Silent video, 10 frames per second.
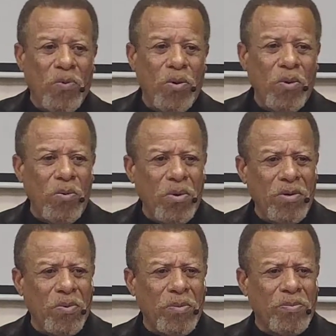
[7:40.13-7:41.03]

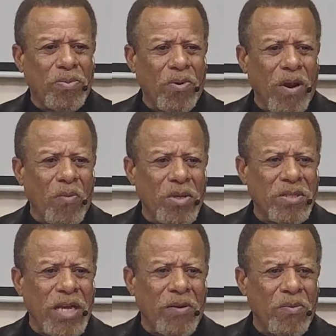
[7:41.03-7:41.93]
what program was
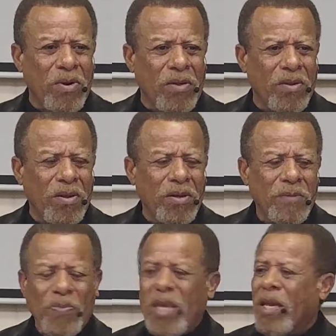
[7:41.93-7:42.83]
that? Well,
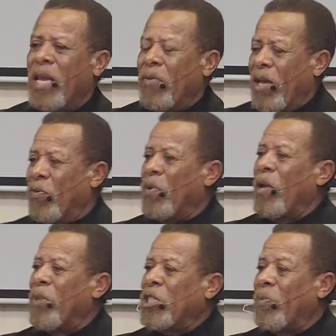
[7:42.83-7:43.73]
anyway, we had a
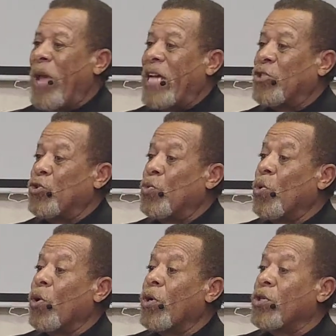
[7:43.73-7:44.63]
bunch of pastors who were
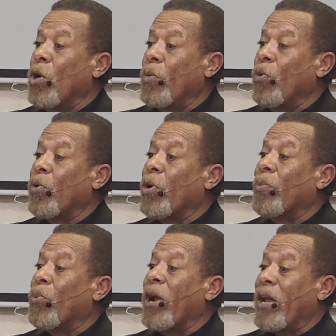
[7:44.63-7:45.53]
going to talk. We were going to
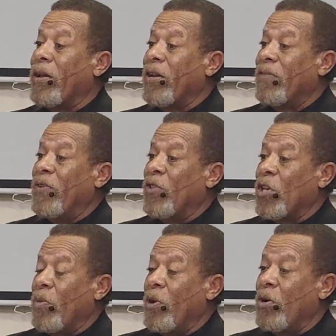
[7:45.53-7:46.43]
pray for the
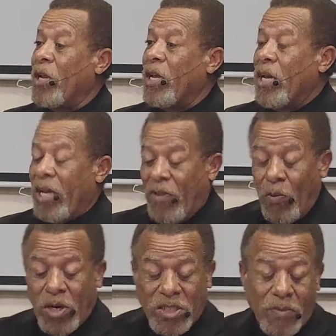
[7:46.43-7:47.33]
community, and they
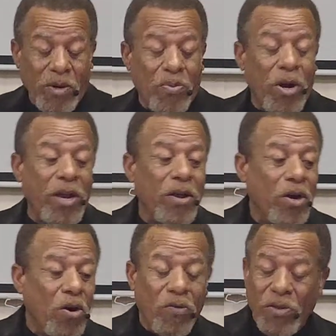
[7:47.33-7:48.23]
wanted some to pray
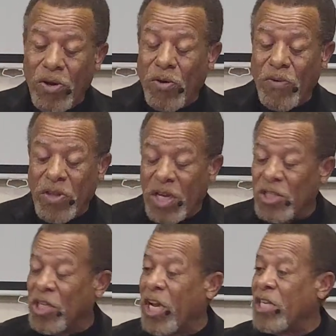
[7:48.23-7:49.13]
over the
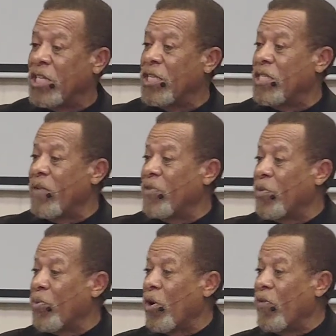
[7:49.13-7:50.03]
education, and someone to
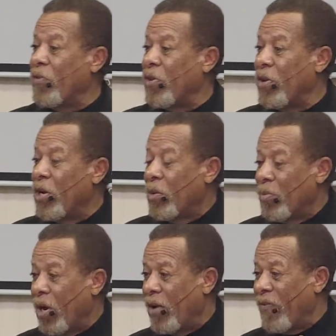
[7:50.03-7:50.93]
pray over the
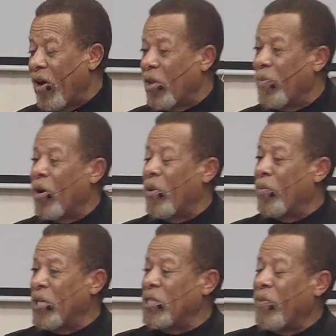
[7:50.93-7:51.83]
fire department, or
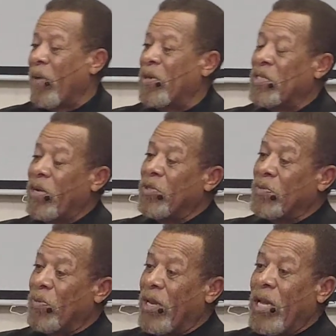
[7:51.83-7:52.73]
police department, and someone to
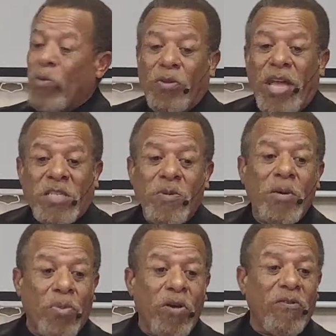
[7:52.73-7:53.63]
pray. Well, they asked me to
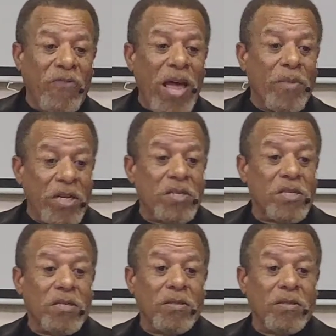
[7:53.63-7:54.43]
pray over families.